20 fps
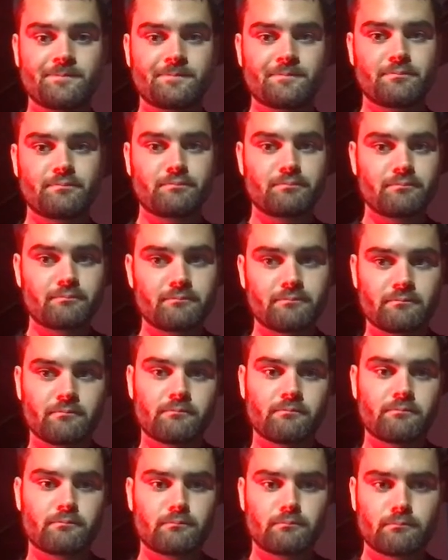
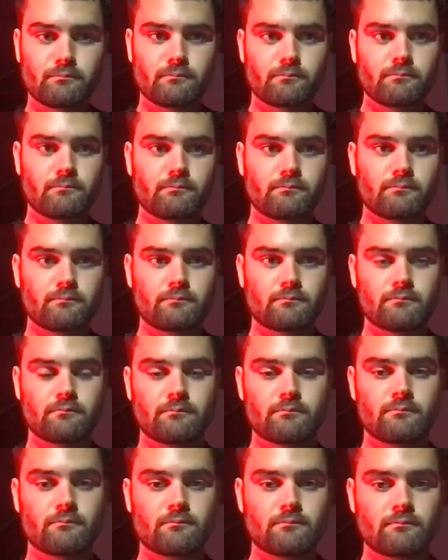
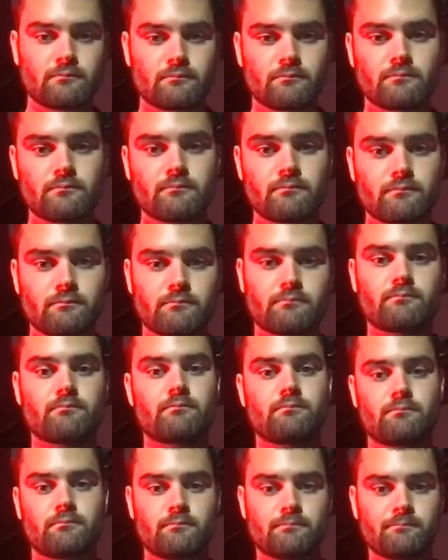
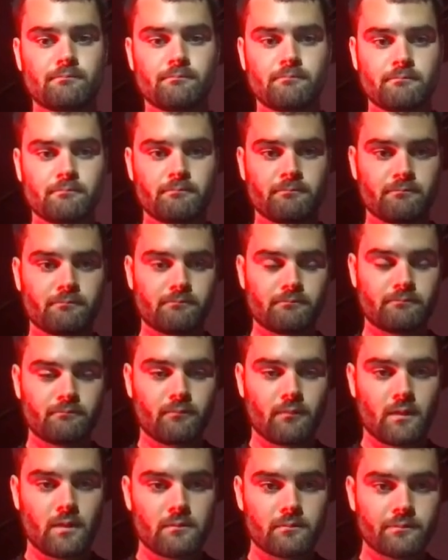
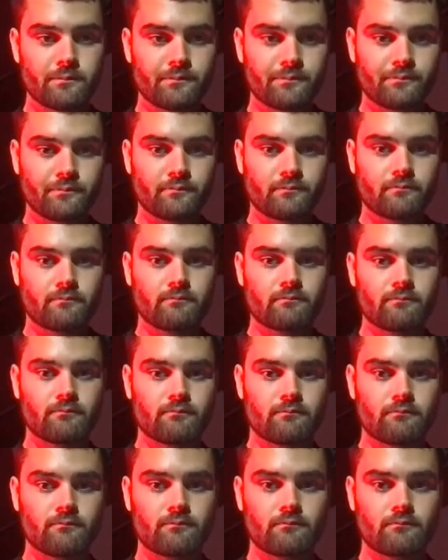(silent)